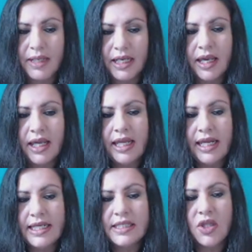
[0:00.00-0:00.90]
I mean,
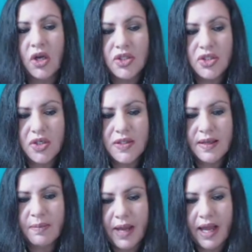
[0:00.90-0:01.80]
it is not
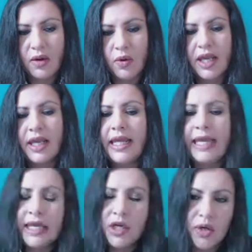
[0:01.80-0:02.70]
just about
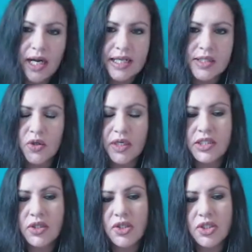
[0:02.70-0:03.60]
ignorance, or
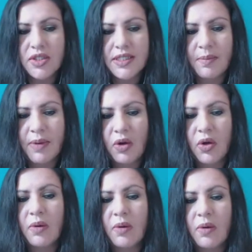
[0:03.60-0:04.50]
it's not just
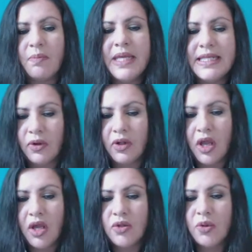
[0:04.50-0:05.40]
about convincing
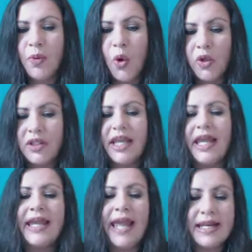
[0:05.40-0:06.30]
people to vote
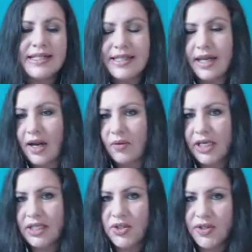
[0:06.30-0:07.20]
against their
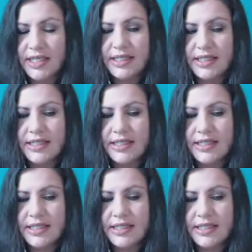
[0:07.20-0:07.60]
own interests.